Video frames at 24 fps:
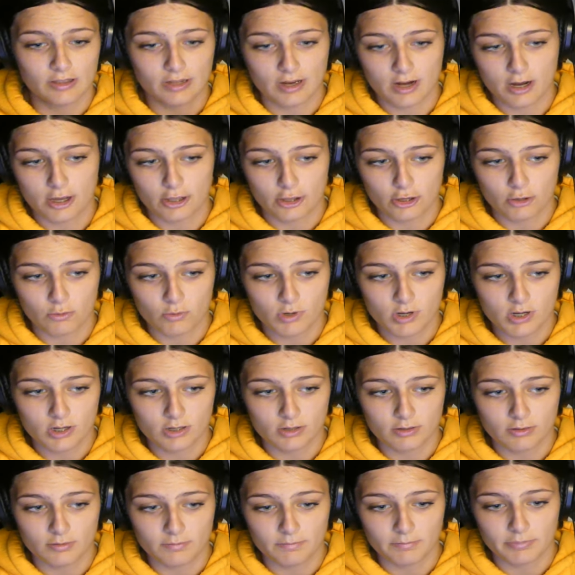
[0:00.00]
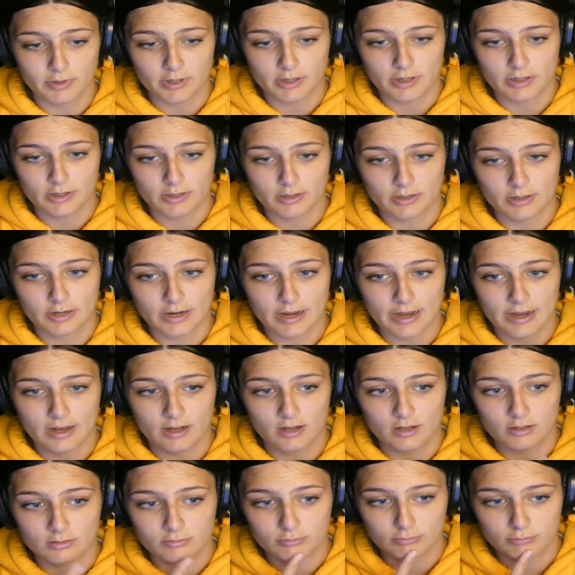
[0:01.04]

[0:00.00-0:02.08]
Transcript: the other one, but yeah.